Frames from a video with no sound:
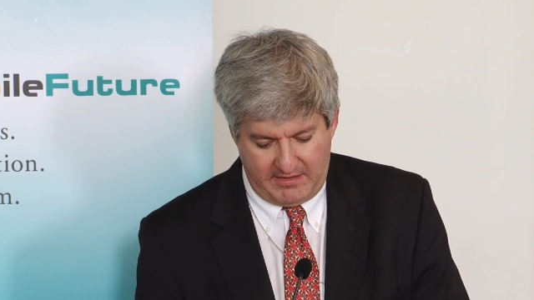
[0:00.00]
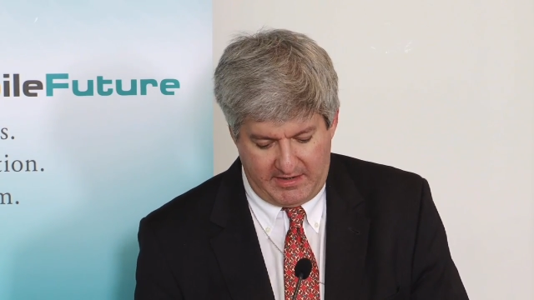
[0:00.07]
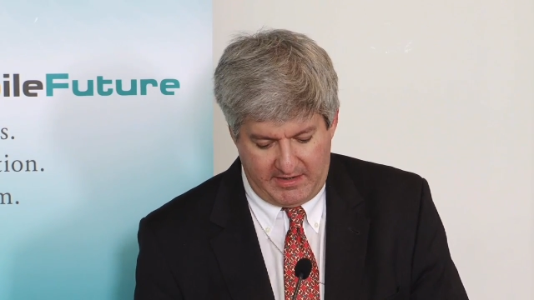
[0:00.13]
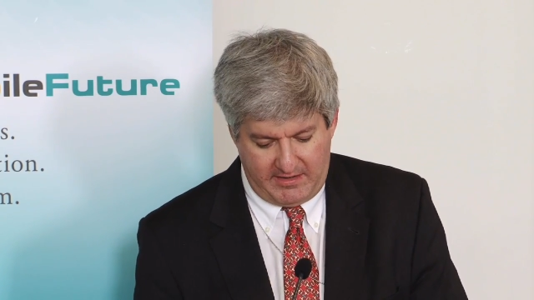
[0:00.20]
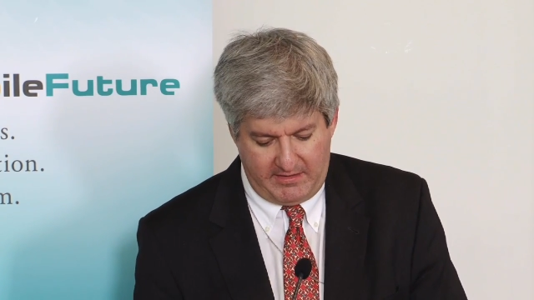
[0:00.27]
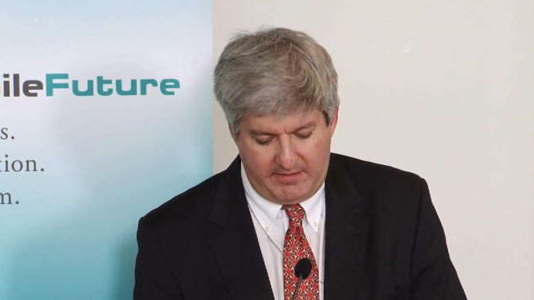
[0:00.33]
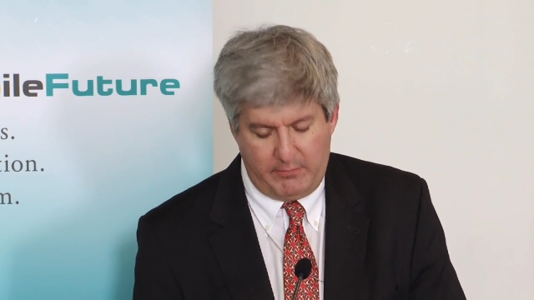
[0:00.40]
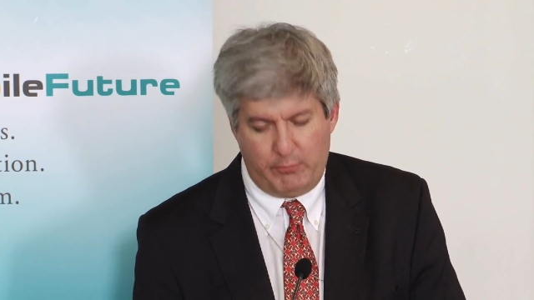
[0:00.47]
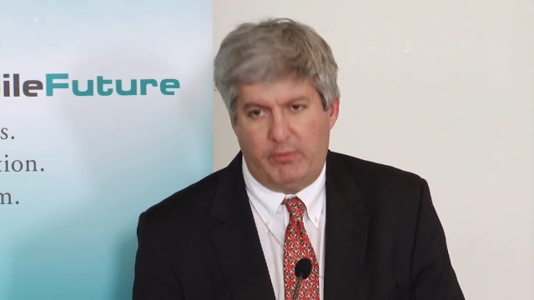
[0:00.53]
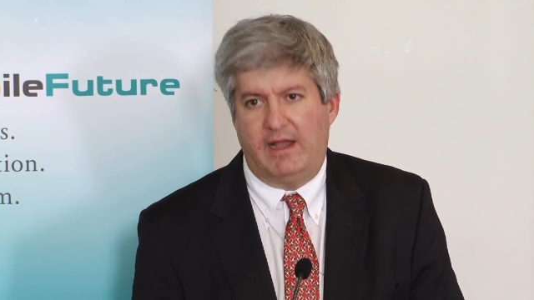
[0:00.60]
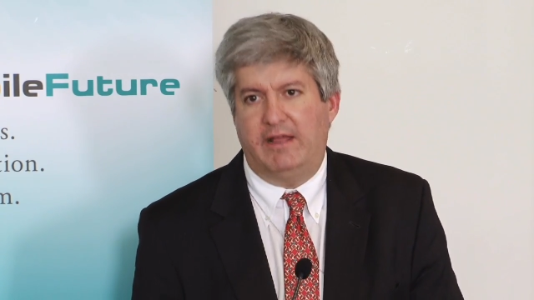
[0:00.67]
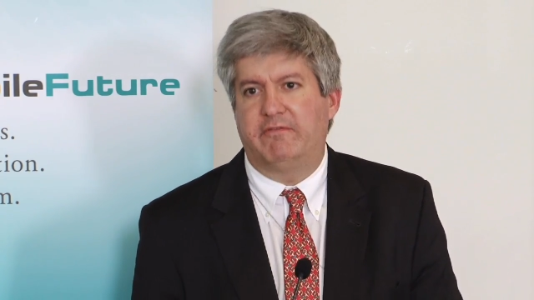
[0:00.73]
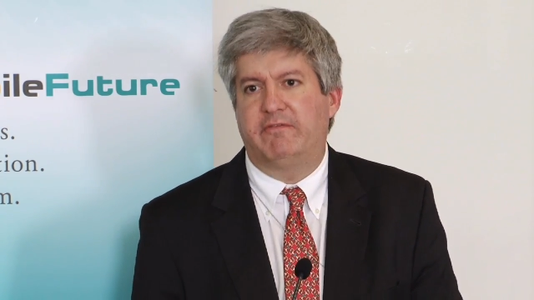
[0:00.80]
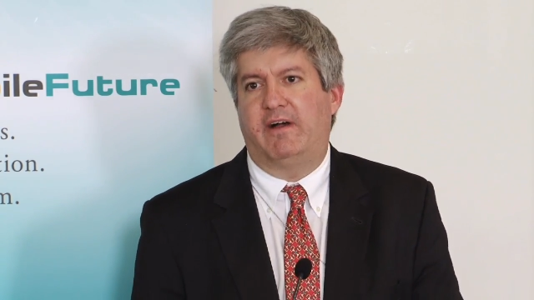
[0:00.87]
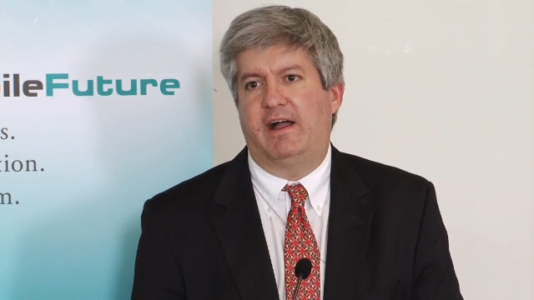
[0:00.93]

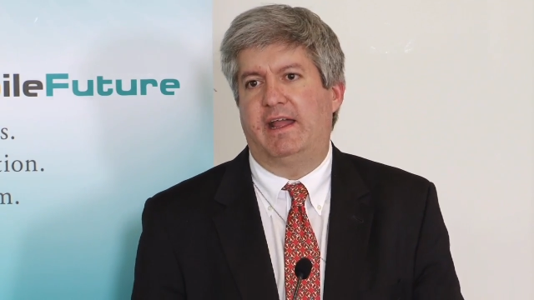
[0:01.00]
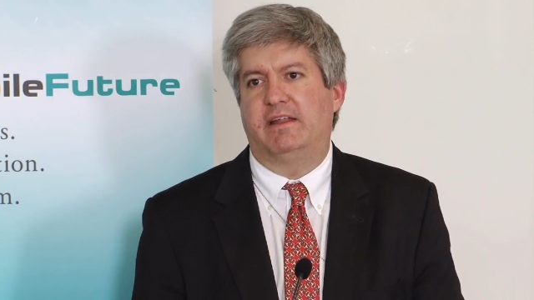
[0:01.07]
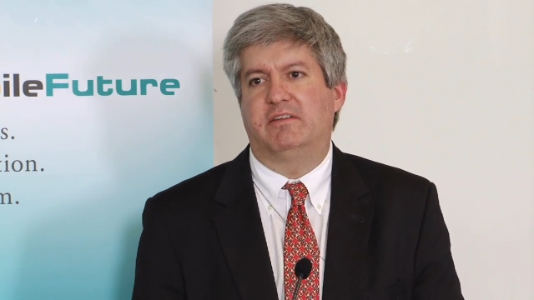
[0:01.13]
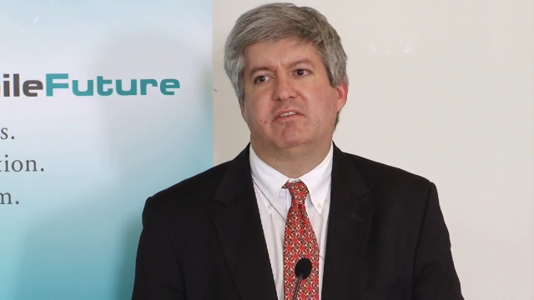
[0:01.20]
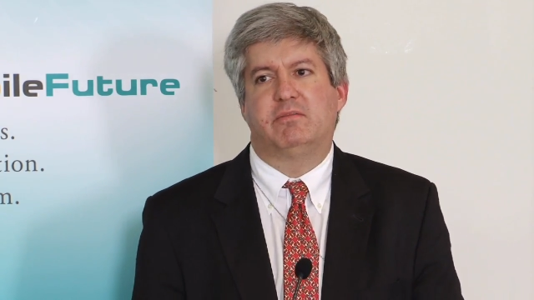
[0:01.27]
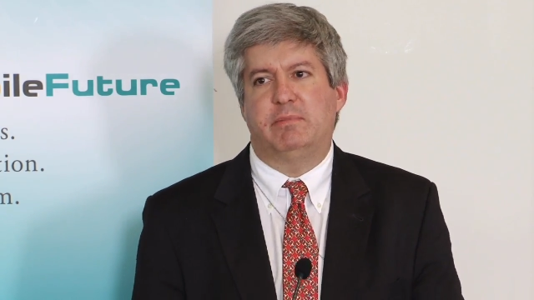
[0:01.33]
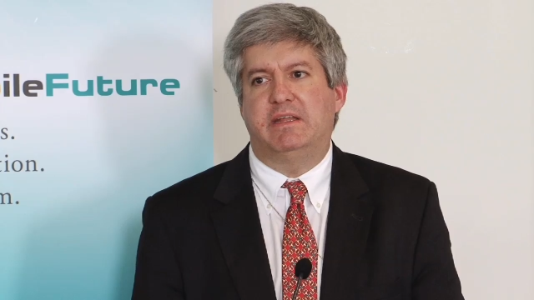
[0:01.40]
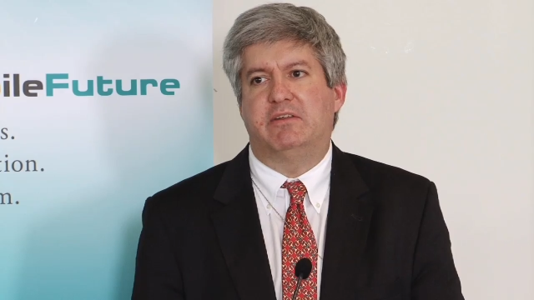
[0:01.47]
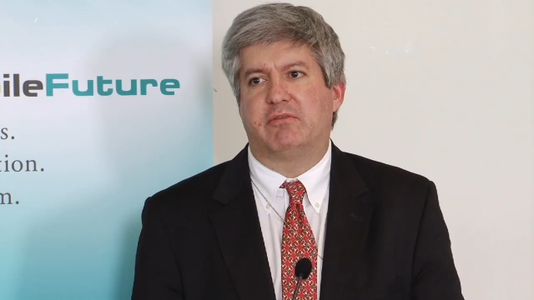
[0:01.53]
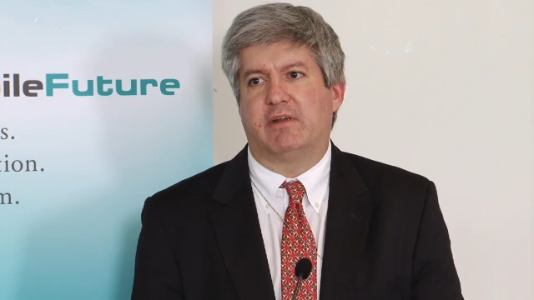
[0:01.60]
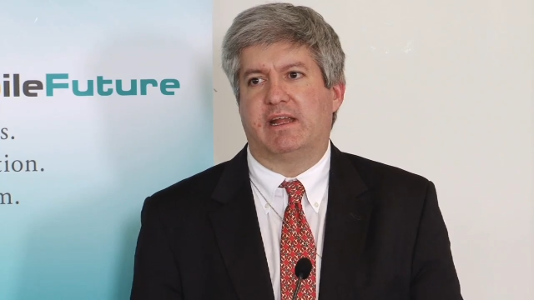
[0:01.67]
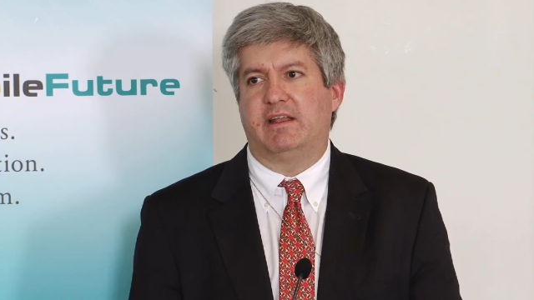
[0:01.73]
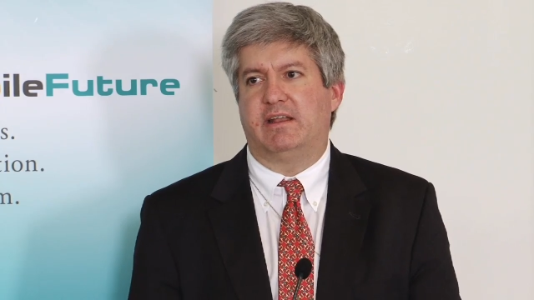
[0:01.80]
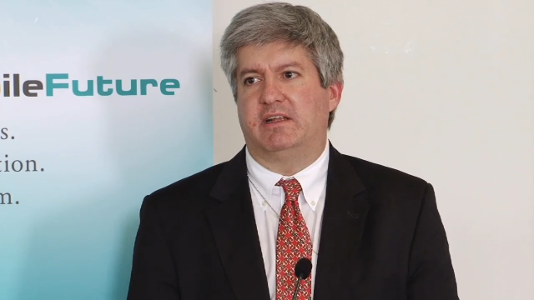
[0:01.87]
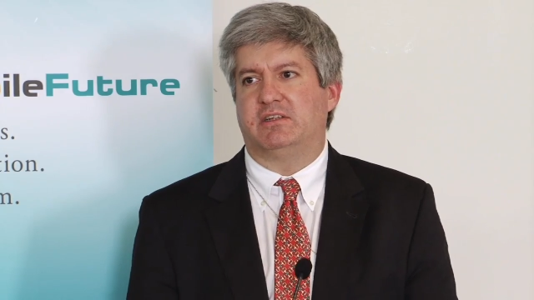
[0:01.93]
Wi-Fi, and speech
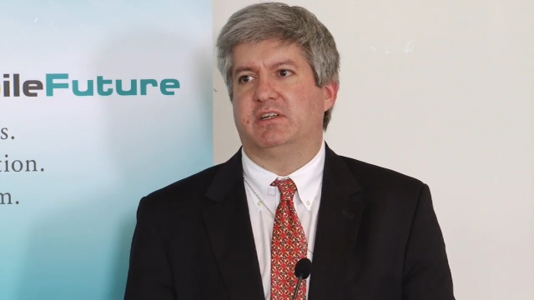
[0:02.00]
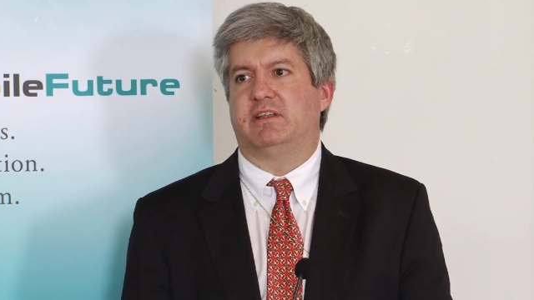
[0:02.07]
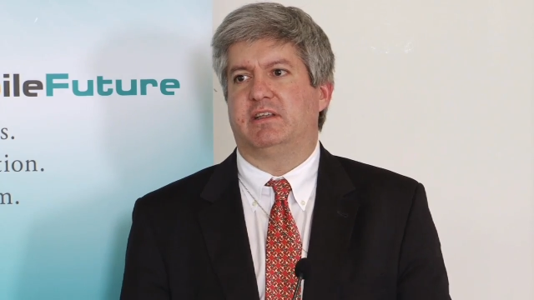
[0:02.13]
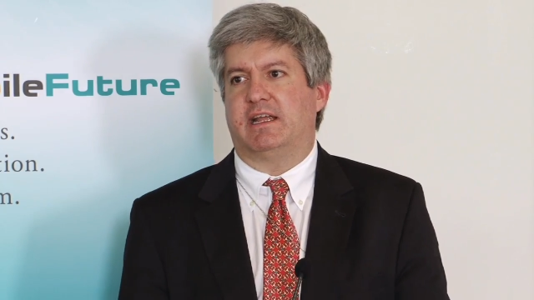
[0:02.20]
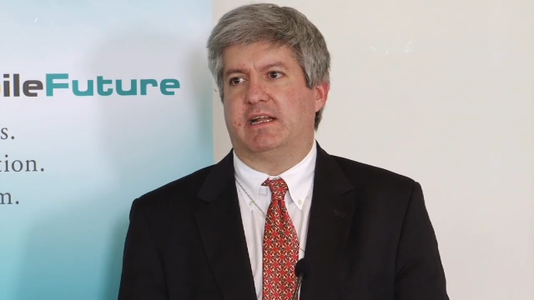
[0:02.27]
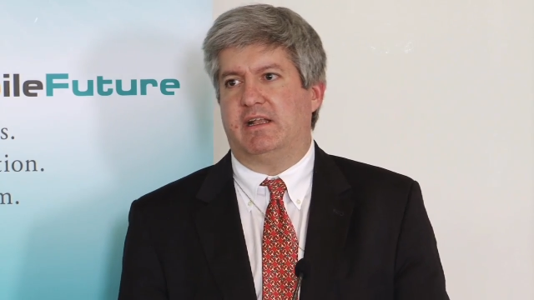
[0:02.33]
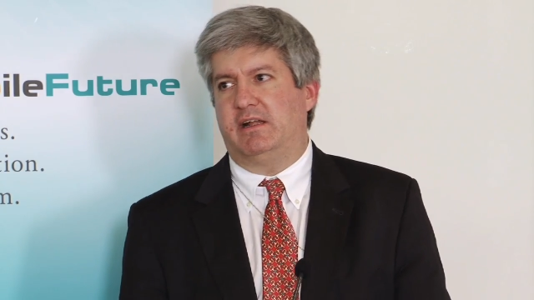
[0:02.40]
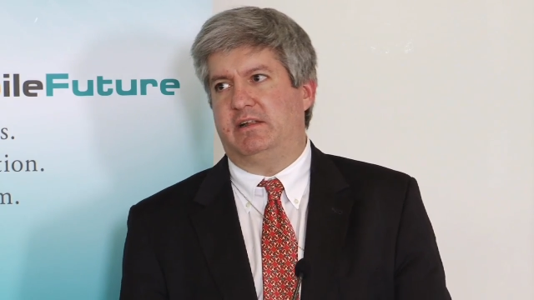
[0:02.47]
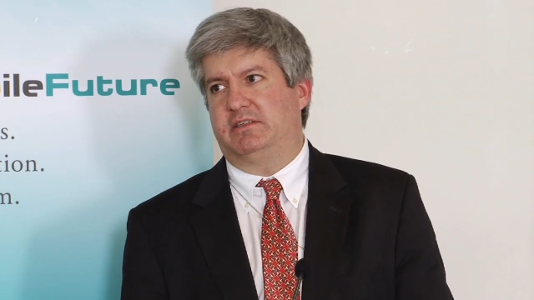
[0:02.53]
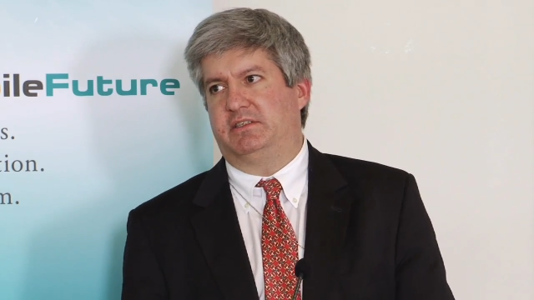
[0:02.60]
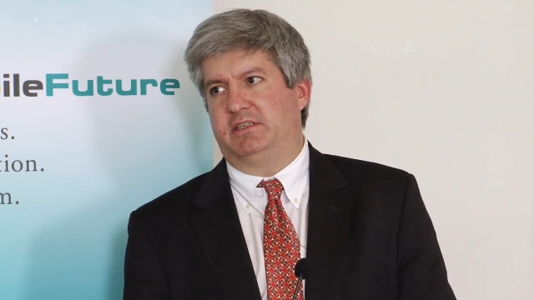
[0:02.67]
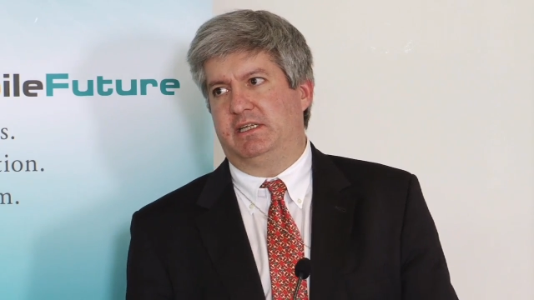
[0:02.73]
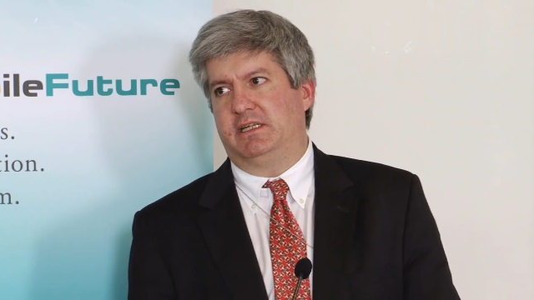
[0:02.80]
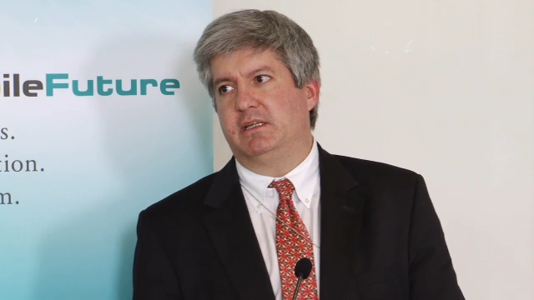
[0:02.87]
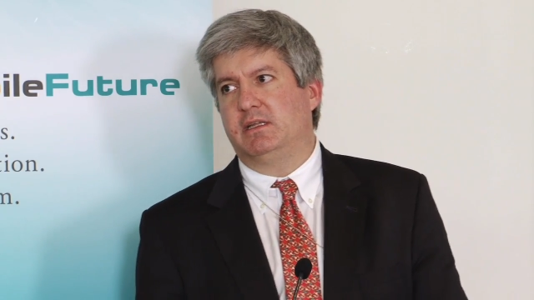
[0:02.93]
recognition
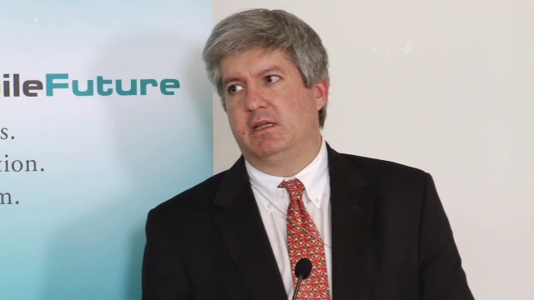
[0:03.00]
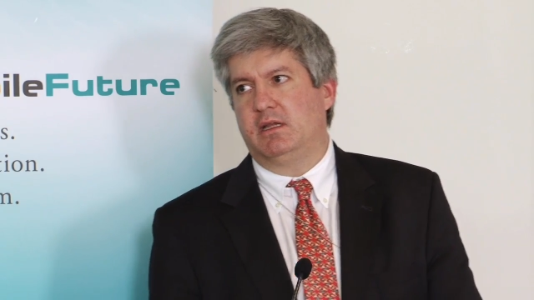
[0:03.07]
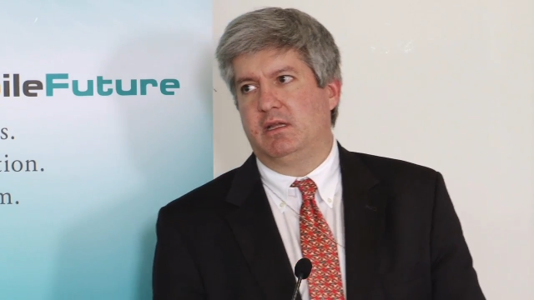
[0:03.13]
technology.